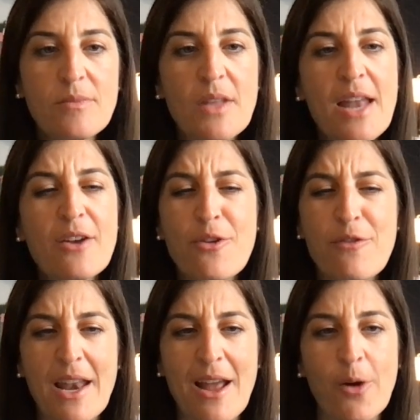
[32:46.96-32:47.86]
I don't know if
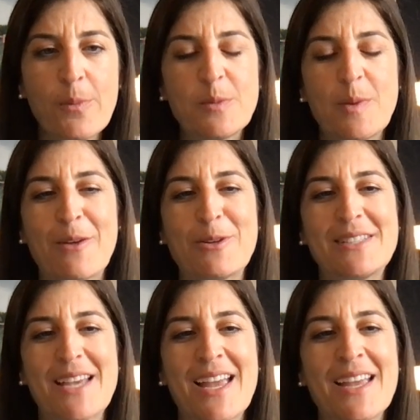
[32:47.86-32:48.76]
that helps, but I would
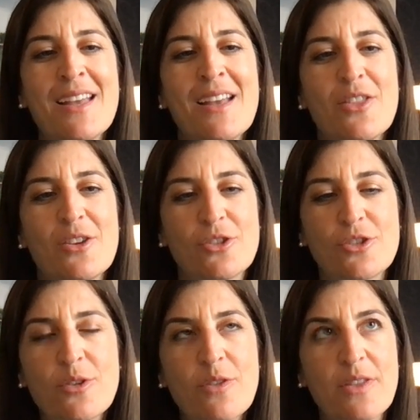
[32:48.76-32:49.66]
say those are
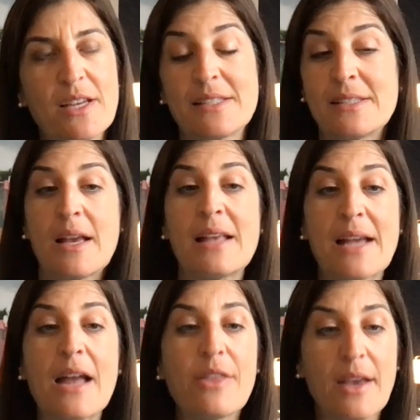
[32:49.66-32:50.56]
2 of the things as
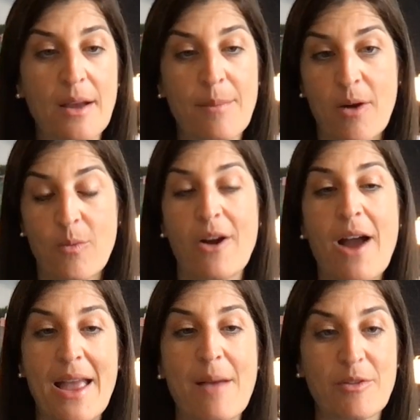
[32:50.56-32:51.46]
I think about where
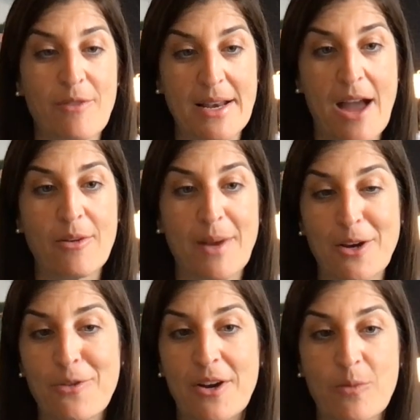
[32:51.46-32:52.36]
I am right now in my
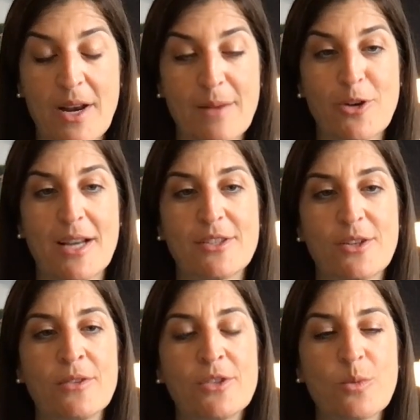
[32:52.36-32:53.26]
career and what I'm trying
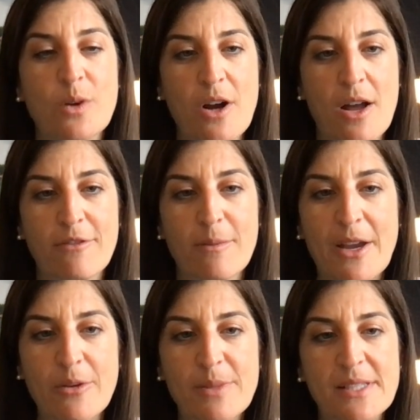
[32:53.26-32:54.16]
to work on for my
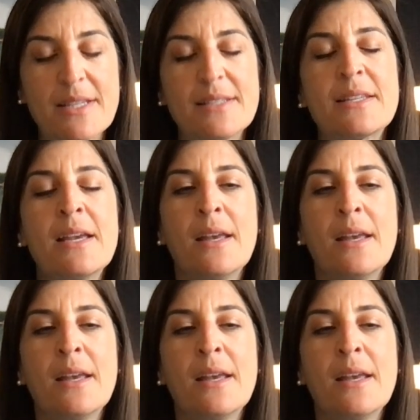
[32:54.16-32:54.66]
own business,